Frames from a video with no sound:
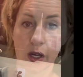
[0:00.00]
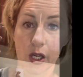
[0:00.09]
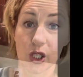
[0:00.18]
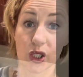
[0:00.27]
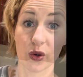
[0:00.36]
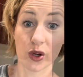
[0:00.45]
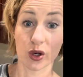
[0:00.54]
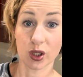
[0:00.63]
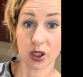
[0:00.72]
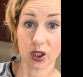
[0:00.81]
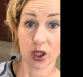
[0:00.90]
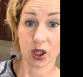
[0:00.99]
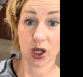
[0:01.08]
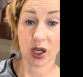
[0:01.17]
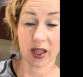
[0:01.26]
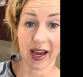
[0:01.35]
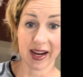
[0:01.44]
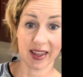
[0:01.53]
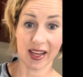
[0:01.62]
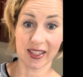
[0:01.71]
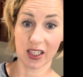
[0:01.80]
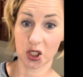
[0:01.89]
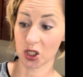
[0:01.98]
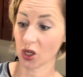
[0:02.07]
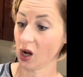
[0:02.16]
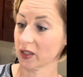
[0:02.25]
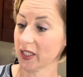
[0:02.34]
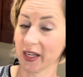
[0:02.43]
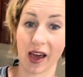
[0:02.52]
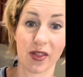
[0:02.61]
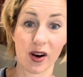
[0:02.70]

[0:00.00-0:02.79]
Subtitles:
So yours should look like this. It's just all together,